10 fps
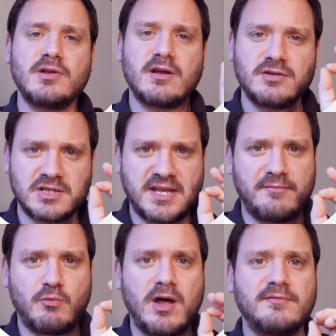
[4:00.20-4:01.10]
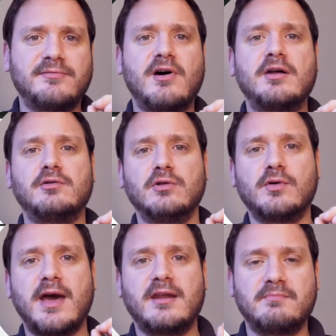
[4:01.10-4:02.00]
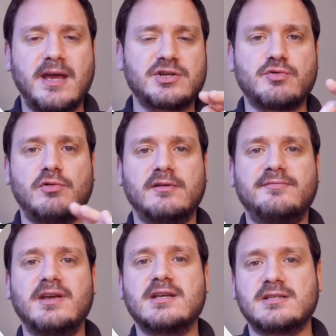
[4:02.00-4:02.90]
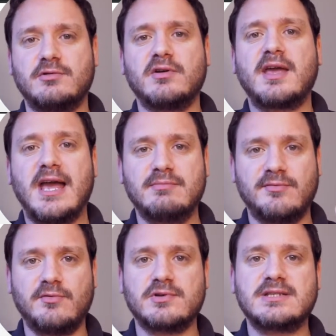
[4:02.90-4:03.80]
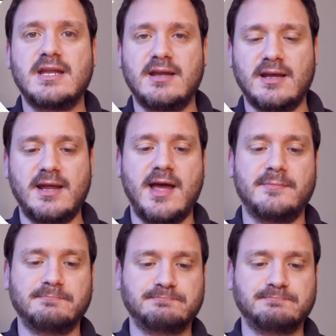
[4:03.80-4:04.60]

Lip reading: can just have one final look at it, make sure all the figures are okay before sending it out.